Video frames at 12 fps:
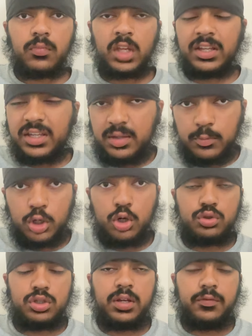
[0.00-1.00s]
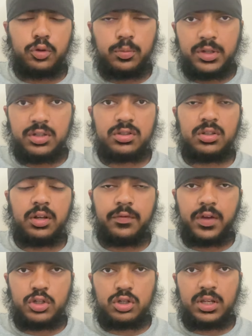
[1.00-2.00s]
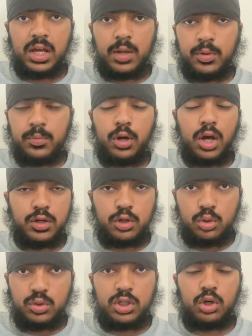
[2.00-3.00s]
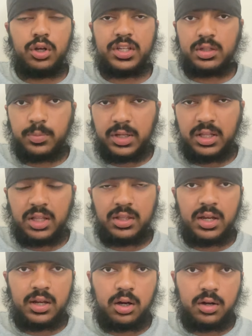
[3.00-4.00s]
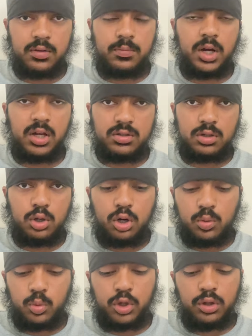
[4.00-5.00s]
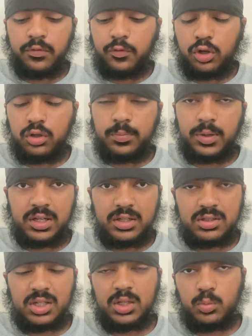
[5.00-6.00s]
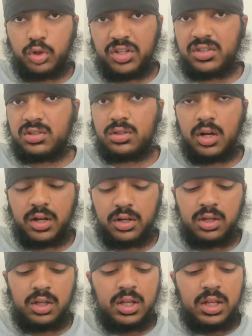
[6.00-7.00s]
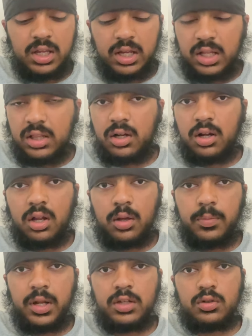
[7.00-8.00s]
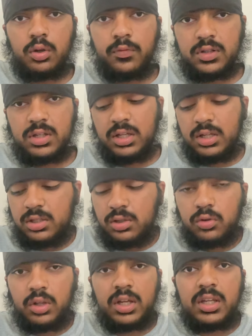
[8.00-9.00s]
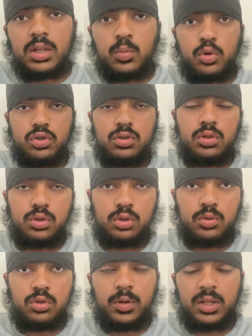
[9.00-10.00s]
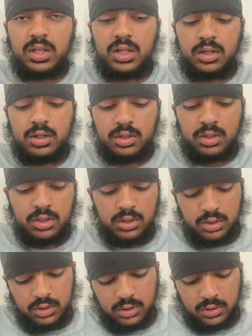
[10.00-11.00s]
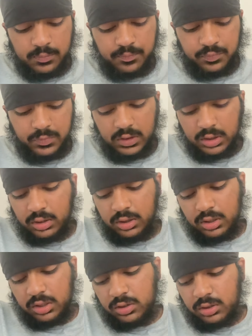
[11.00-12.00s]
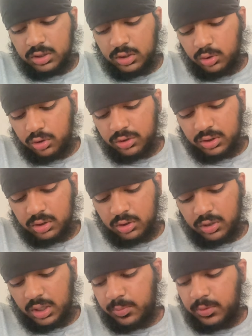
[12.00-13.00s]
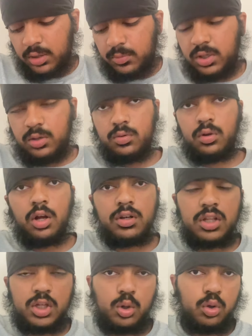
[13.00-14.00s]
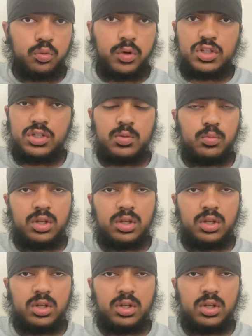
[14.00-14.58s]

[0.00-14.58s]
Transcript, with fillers: and keep negotiating for, but it doesn't eventually happen. But I know De Jong is a player that Ten Hag admires a lot, one of the first players that he wanted to sign in the club, and it's obviously a deal that he wants to do. So I think, listen, De Jong deal could happen. I mean, under the old regime,